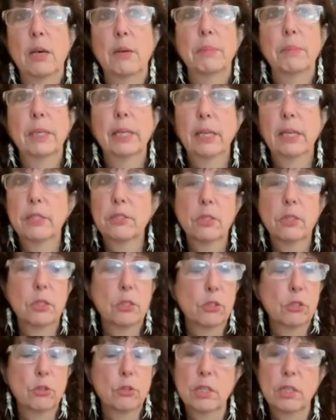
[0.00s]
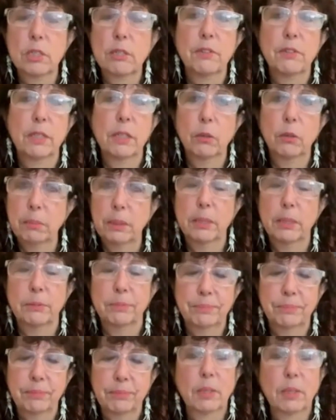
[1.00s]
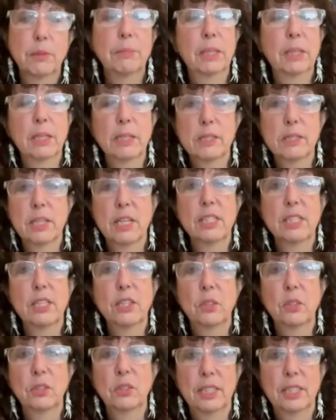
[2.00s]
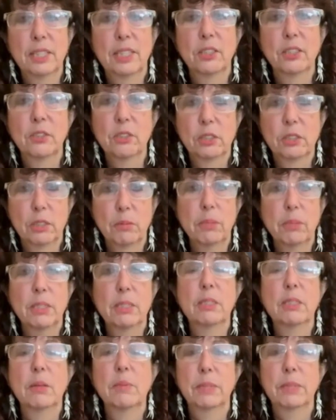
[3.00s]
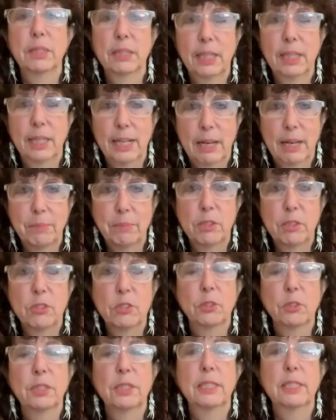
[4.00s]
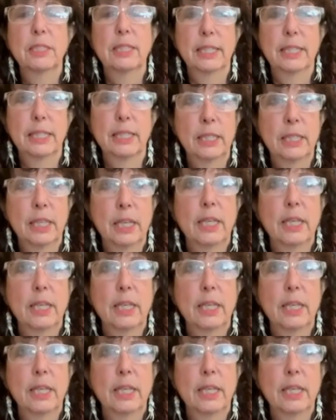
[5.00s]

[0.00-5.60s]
But I also don't stress if I don't meet them, because I know that there's going to be something that happens during the day